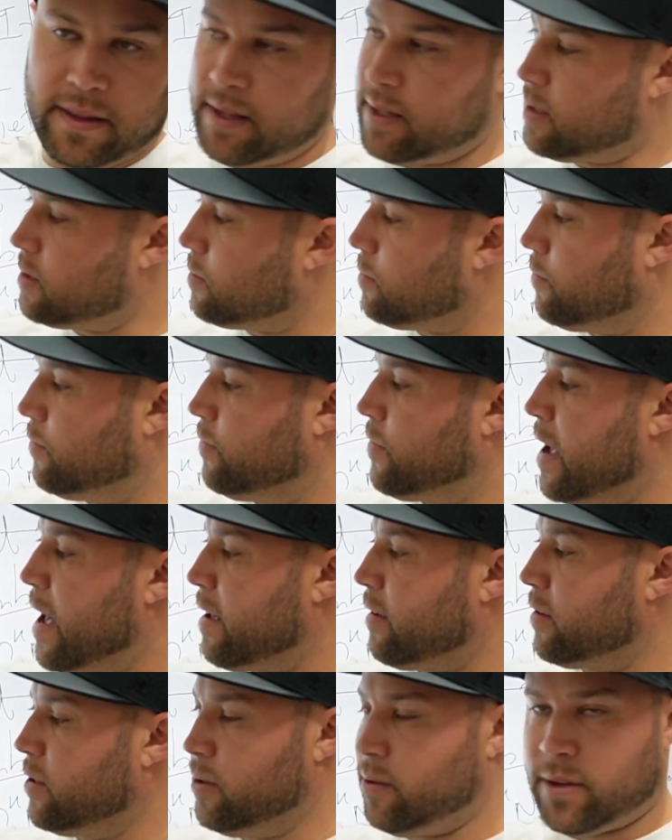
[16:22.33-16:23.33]
this
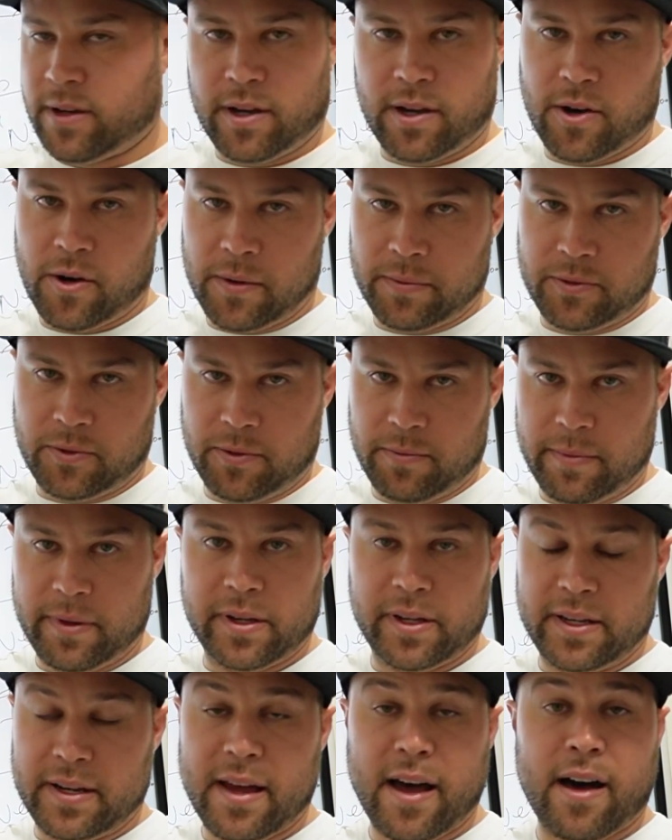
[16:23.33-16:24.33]
value could go up to $1
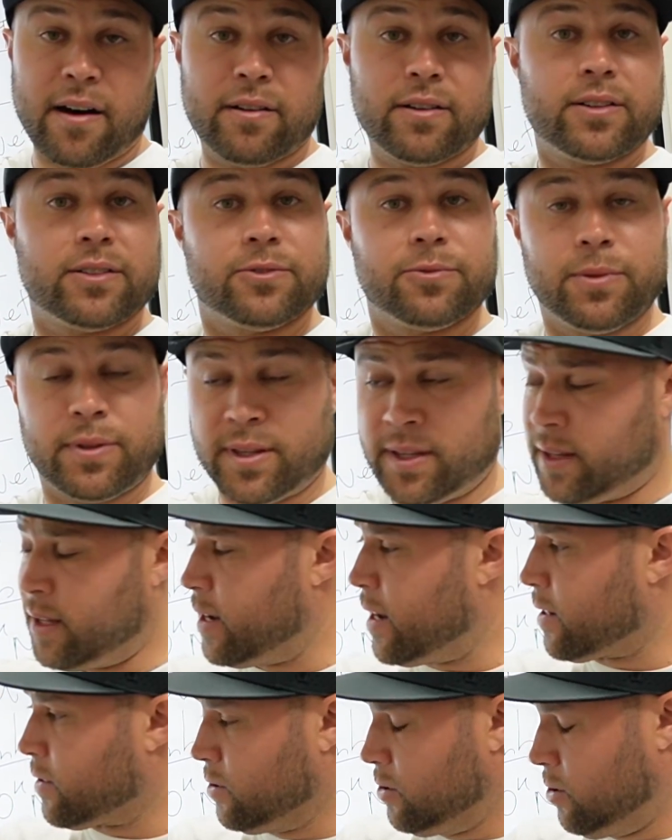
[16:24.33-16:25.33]
million within the
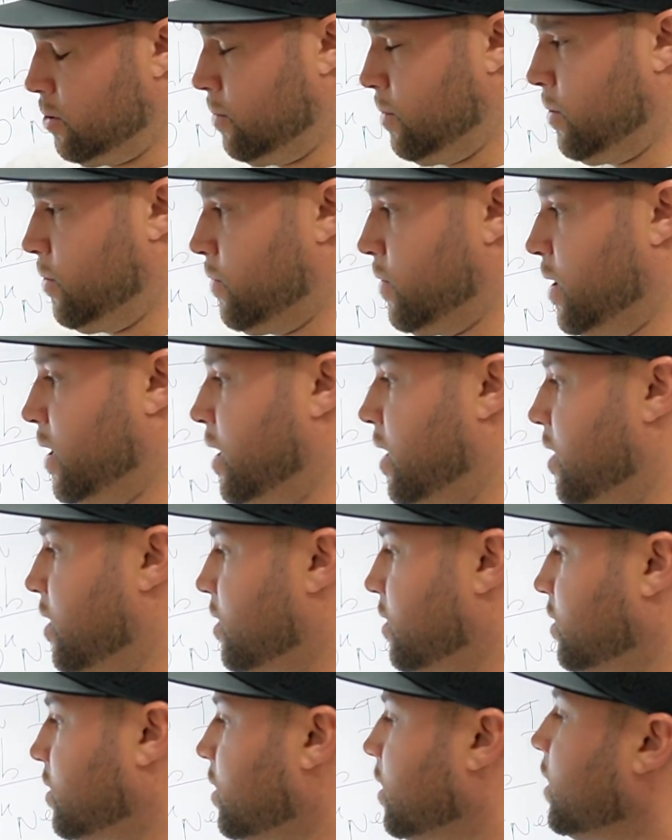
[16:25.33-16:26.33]
next 2 or 3
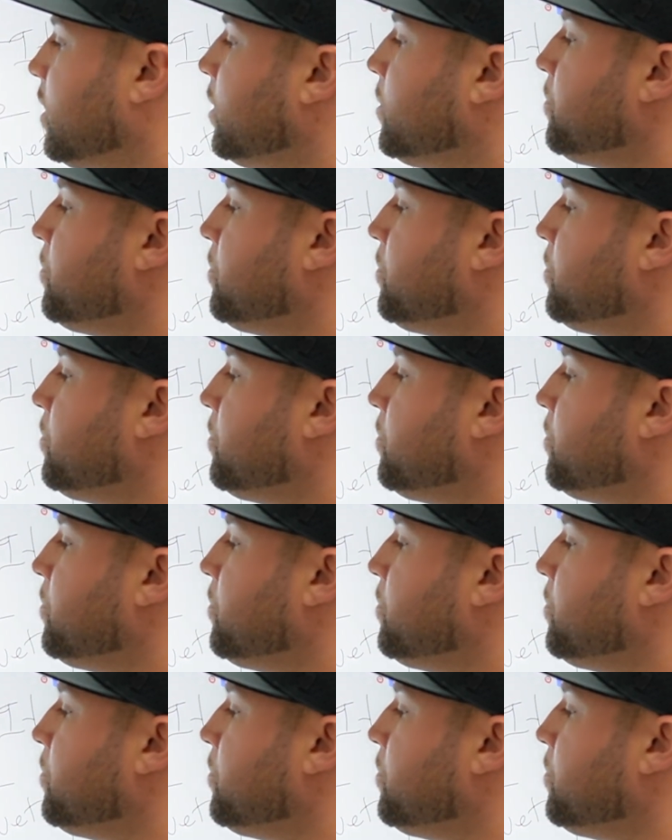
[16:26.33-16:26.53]
years.